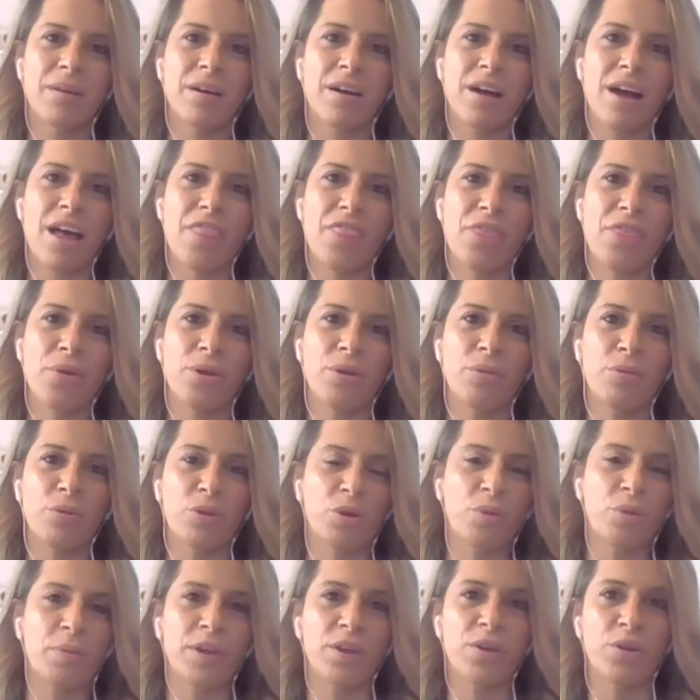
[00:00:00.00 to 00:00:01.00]
I thought it
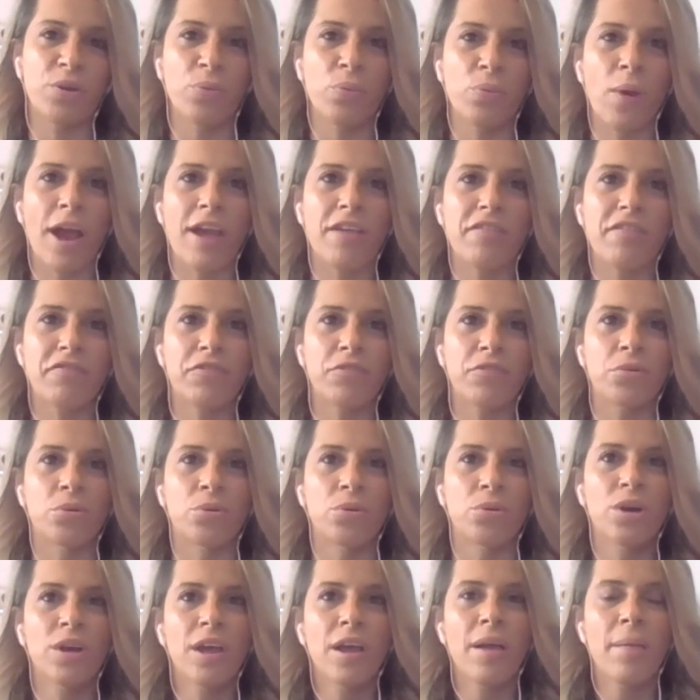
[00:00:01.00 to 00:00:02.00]
could be a good way for
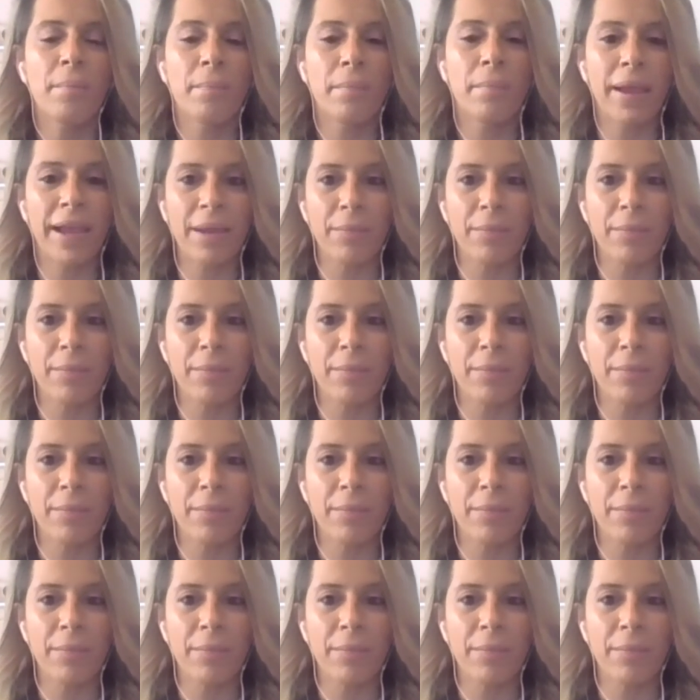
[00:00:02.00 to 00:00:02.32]
me